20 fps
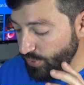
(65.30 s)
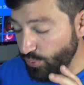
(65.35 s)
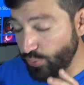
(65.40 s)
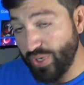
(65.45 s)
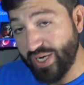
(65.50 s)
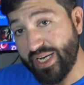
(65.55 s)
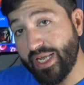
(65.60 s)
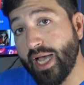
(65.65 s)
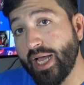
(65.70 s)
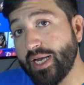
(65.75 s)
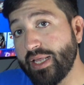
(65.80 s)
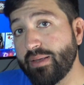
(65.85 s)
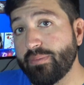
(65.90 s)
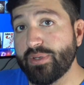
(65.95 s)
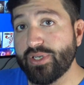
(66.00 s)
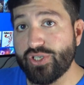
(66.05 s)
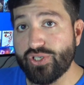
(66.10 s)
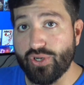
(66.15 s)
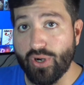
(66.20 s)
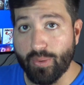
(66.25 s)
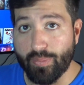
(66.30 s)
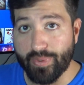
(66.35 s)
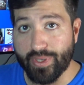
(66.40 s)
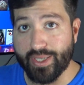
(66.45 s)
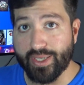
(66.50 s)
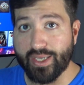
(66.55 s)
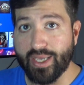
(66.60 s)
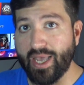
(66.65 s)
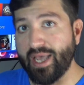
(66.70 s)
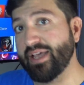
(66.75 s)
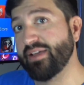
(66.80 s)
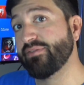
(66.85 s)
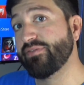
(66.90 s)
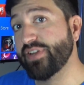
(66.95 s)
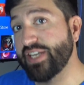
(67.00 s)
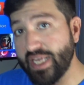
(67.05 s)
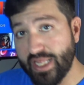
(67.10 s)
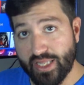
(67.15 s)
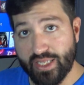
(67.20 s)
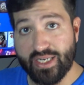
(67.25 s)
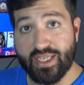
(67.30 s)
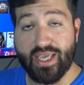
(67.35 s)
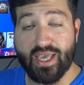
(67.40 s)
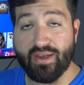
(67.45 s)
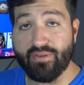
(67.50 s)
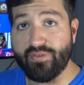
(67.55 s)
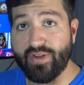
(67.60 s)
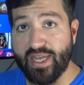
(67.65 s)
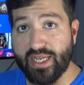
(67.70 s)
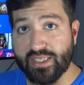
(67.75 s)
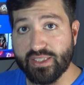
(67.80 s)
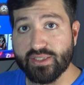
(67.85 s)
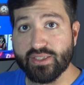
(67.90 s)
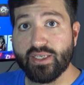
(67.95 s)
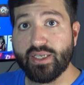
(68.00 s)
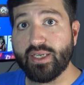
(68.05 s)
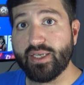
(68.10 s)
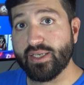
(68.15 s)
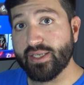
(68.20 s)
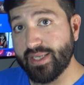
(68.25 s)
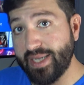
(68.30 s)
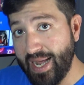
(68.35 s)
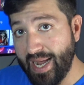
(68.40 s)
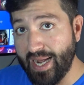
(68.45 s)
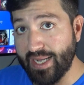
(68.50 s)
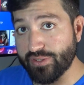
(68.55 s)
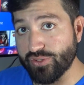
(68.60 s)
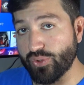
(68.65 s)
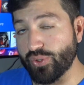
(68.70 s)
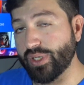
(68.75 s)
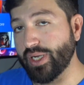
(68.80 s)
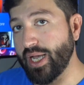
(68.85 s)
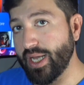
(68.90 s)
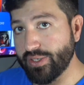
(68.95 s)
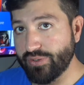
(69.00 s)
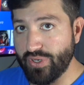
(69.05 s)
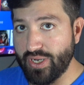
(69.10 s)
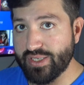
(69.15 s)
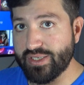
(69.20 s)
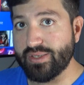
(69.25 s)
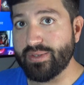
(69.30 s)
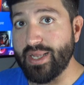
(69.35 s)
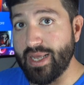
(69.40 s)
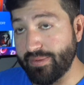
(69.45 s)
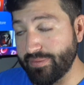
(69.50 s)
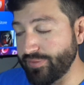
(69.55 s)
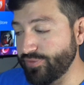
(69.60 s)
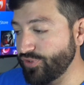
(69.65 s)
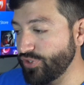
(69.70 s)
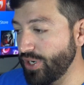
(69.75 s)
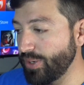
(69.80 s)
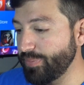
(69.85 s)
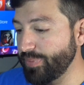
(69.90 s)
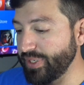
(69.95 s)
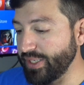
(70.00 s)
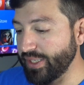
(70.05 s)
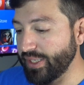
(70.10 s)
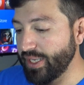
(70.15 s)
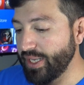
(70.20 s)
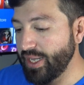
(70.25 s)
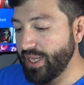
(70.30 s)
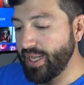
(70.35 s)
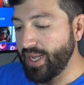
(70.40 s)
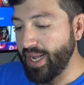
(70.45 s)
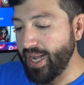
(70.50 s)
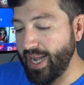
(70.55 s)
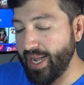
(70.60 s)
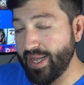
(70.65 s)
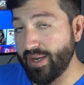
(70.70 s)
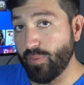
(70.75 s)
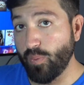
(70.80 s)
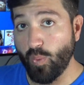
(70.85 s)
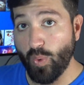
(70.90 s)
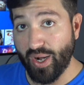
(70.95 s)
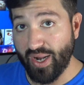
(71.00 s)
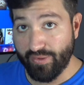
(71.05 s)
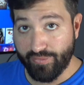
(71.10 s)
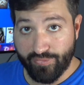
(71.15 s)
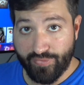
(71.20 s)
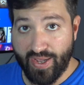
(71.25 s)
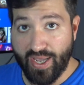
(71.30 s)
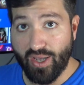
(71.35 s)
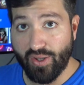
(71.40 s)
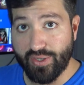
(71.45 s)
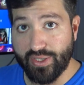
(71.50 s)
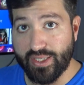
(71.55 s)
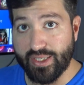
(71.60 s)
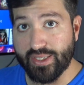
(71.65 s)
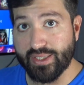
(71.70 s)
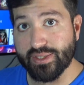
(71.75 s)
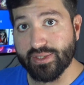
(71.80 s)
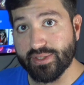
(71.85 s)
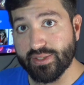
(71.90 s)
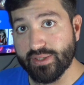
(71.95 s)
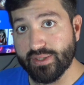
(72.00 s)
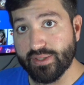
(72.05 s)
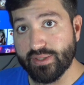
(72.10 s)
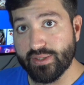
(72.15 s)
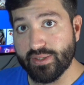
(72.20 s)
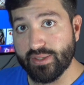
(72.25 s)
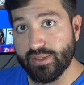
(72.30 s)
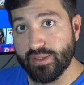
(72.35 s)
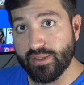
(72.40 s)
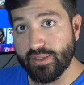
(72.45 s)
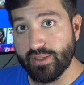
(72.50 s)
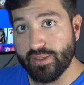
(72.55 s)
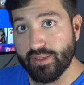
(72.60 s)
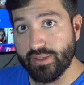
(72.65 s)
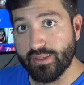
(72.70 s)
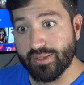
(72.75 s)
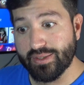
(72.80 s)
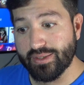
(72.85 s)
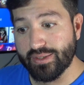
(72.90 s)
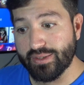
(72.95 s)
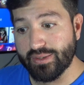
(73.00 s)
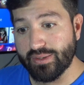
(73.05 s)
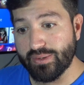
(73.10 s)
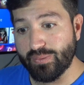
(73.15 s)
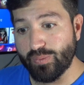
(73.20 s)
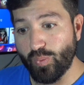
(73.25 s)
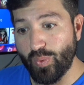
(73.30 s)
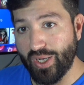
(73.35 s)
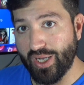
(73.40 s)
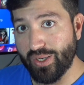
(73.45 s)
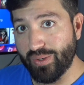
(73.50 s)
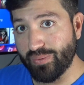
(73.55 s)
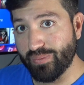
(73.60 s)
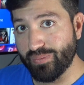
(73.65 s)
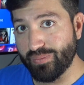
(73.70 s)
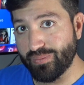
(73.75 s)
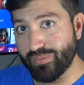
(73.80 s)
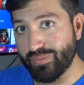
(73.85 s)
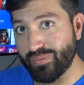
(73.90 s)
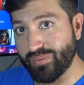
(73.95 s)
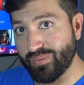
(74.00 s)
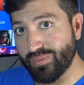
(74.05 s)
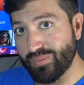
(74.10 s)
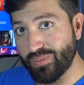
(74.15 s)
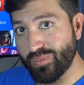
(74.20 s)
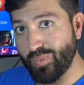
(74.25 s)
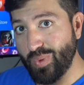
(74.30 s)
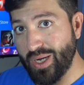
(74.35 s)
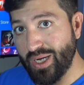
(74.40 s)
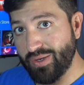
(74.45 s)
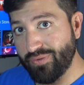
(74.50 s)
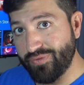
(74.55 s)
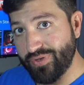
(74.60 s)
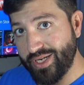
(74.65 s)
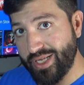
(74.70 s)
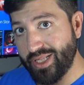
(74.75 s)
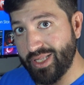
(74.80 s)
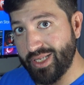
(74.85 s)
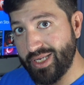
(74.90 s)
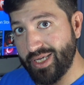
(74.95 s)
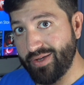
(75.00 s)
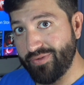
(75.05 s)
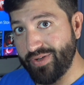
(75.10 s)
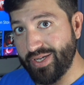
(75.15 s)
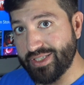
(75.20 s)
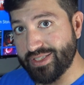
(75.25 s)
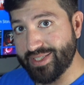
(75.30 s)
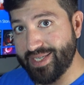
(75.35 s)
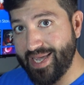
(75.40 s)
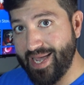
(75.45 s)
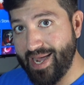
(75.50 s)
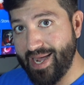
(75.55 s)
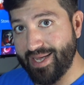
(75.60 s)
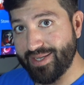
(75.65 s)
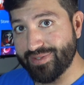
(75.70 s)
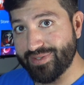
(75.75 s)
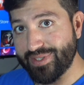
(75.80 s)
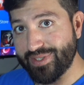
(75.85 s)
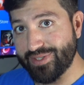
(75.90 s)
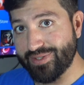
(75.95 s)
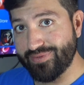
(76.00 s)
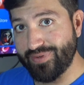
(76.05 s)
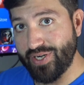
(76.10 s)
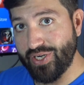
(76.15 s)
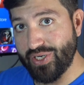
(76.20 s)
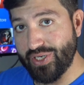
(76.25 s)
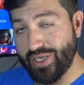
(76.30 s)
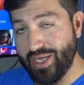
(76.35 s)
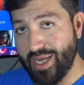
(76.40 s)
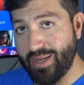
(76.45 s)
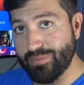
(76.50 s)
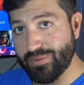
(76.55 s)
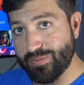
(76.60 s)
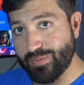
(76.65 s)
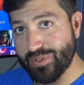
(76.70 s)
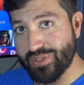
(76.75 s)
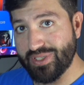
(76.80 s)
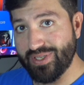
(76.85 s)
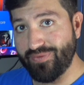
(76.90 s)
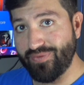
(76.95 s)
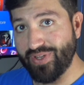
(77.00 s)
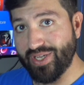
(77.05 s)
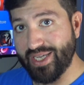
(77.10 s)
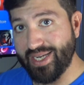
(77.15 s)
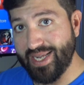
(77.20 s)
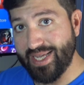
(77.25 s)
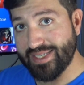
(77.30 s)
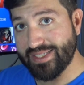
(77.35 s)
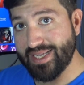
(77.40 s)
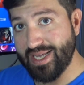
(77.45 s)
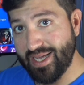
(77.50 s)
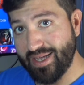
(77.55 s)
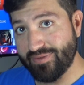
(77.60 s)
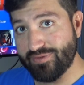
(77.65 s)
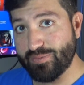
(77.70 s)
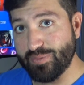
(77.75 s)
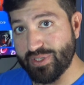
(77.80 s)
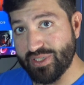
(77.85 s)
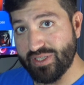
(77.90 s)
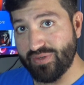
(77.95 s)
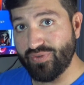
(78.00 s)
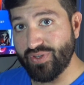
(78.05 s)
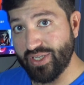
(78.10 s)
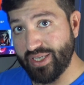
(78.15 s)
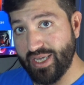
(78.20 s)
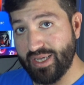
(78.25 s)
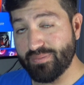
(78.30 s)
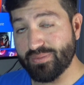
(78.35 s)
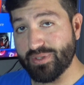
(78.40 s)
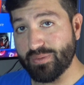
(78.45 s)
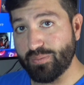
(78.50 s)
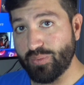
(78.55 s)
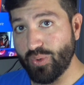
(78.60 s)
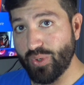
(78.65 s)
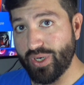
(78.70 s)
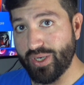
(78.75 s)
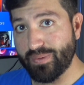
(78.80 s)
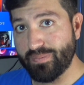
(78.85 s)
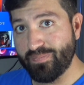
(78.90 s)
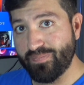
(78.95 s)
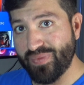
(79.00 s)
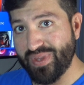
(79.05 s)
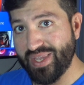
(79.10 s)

Radeon Image Sharpening and Fidelity FX CAS or Contrast Adaptive Sharpening. And what I found is, well, while Fidelity FX CAS is very game specific and has to have specific game support,